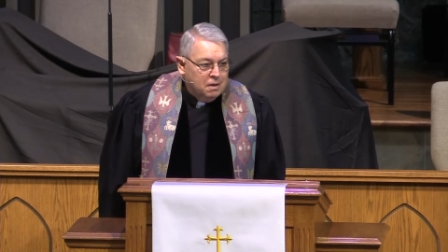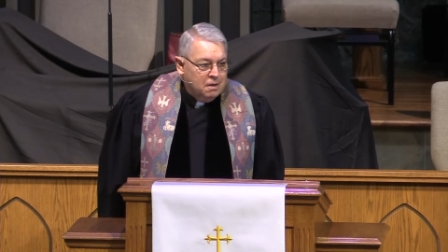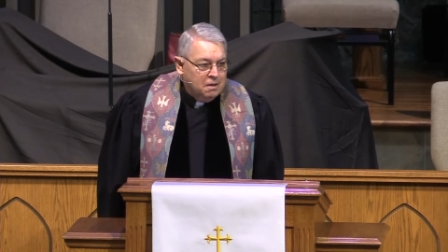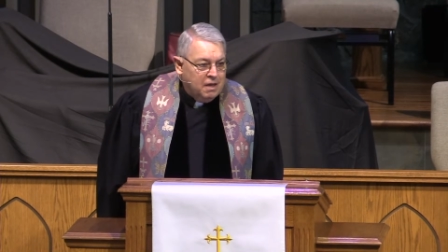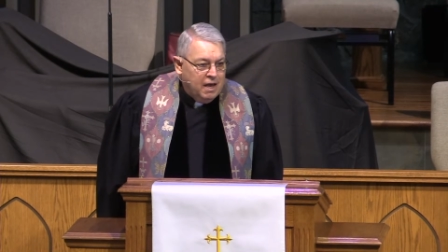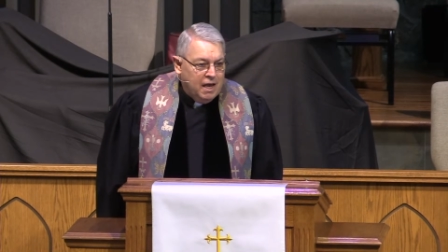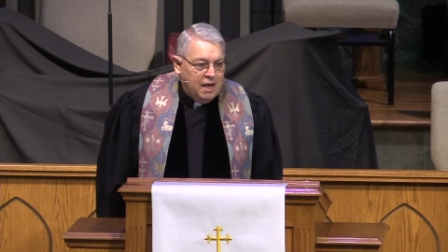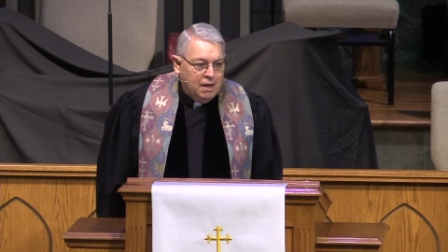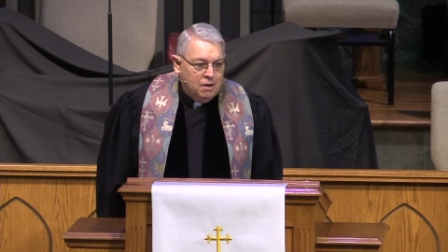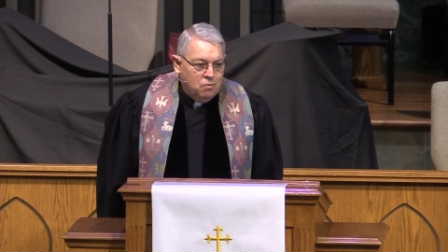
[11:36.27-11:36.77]

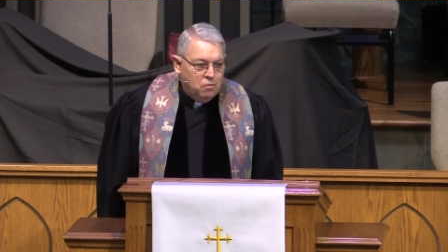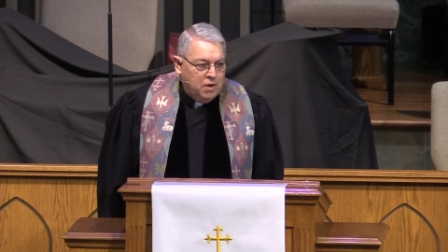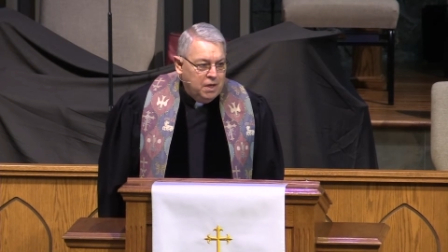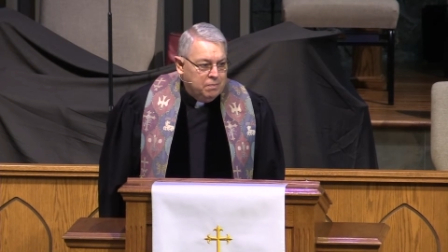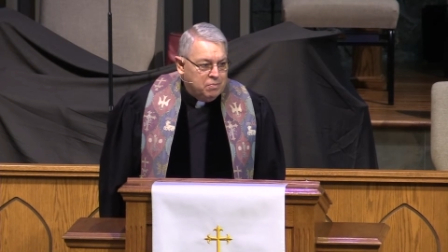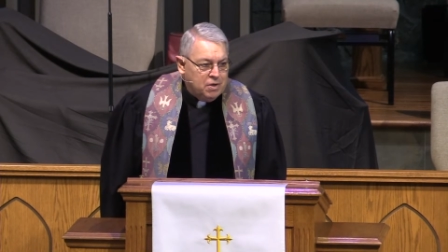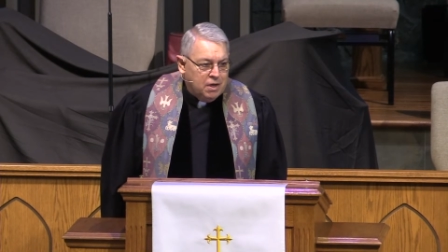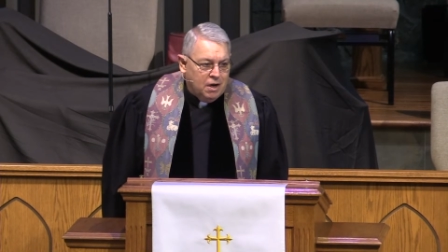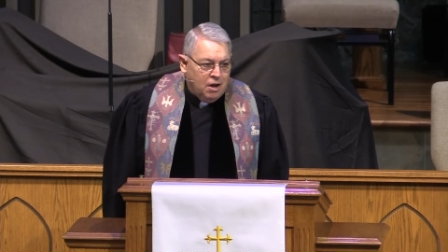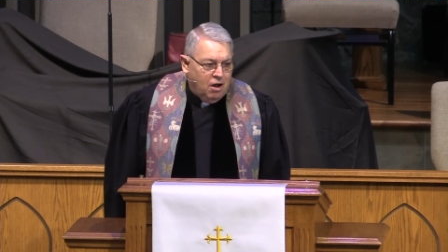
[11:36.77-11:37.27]
they
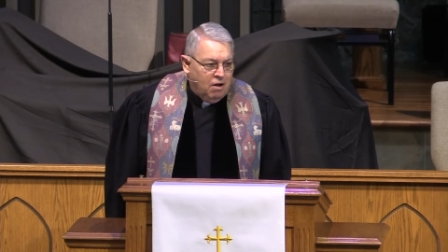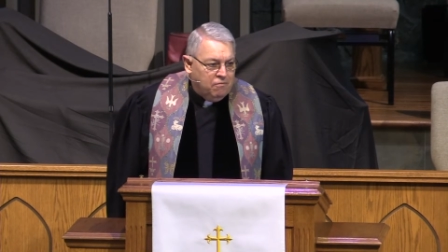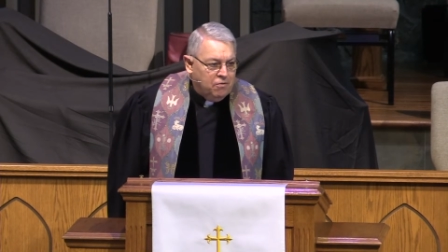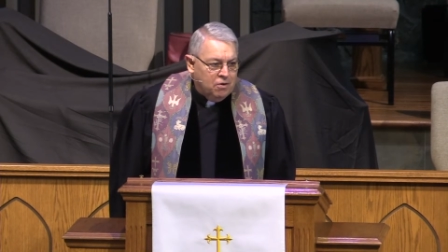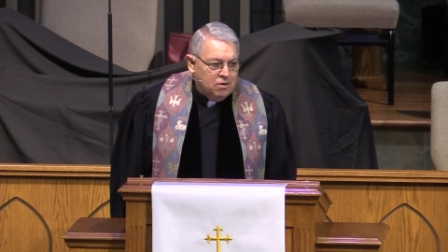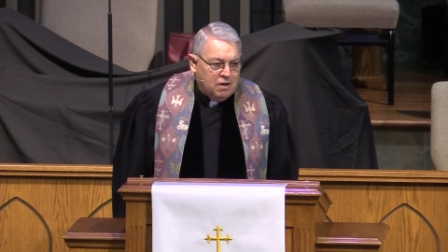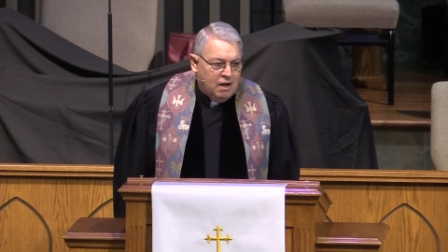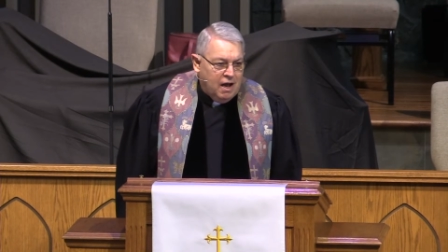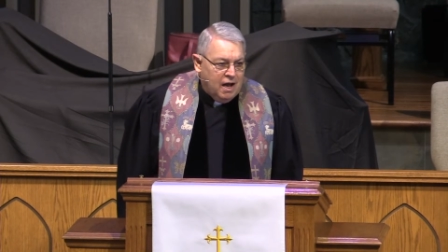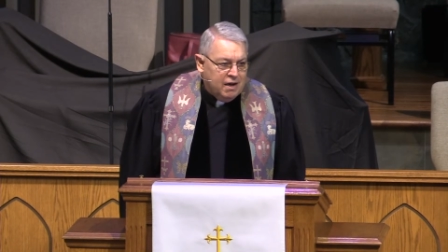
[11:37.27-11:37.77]
reaped an
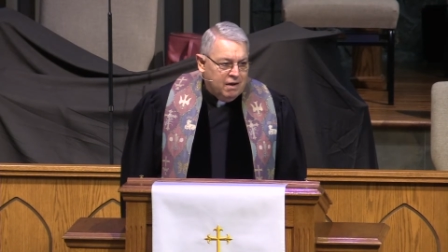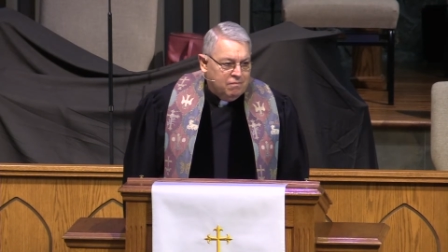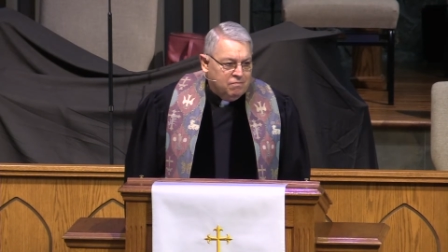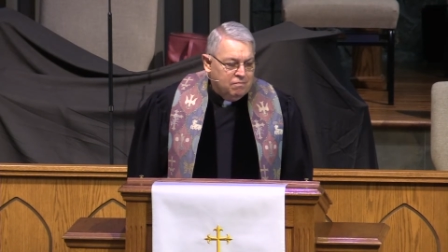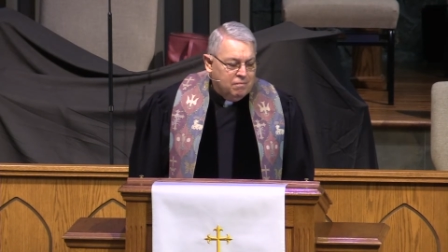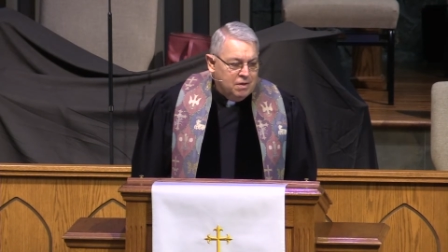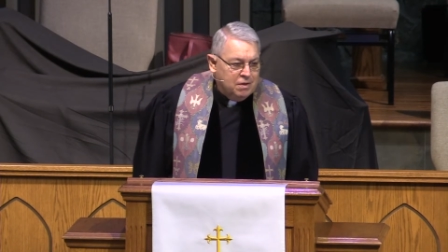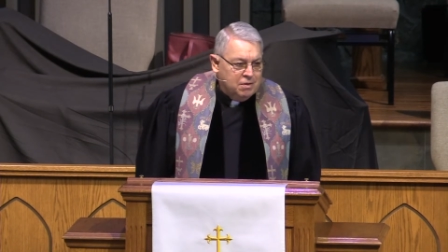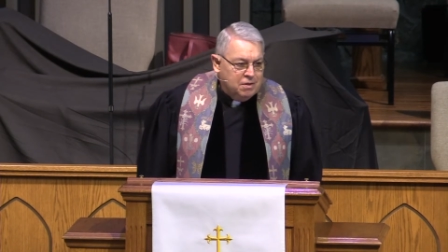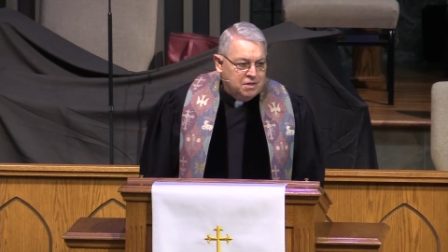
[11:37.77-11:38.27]
awful lot of
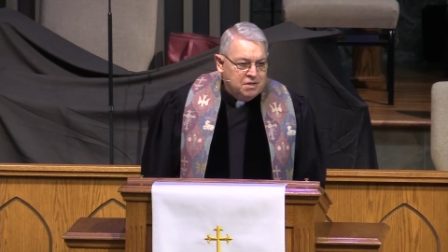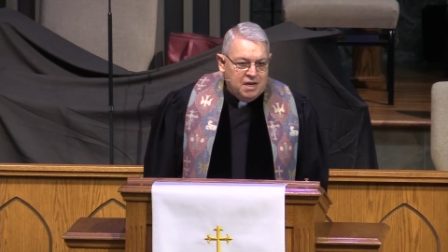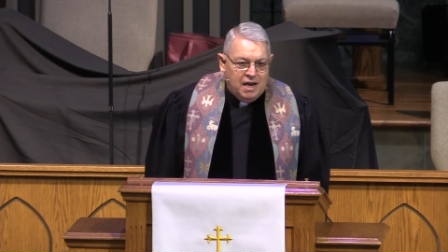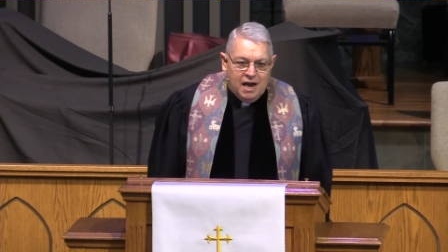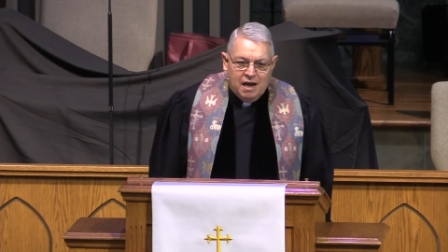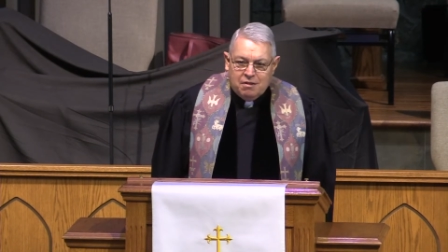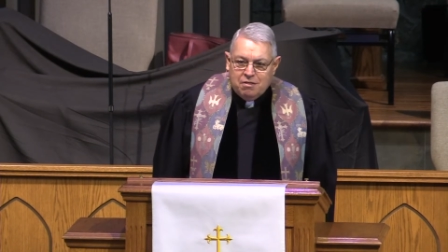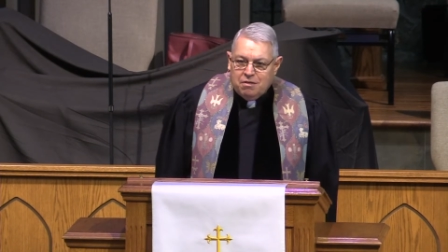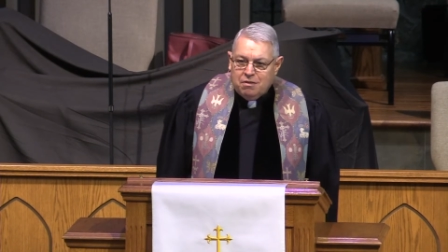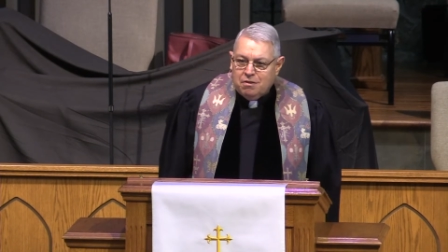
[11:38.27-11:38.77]

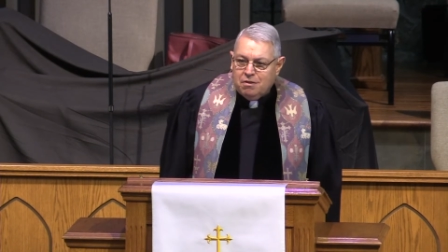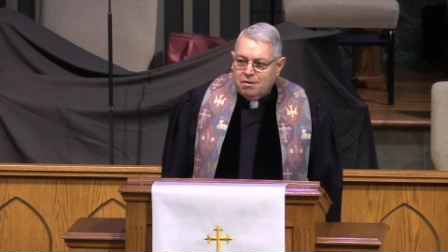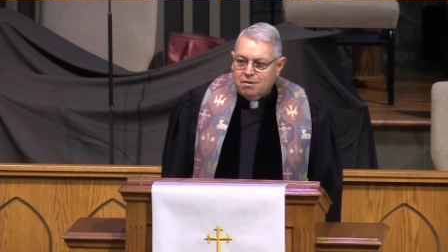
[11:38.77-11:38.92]
death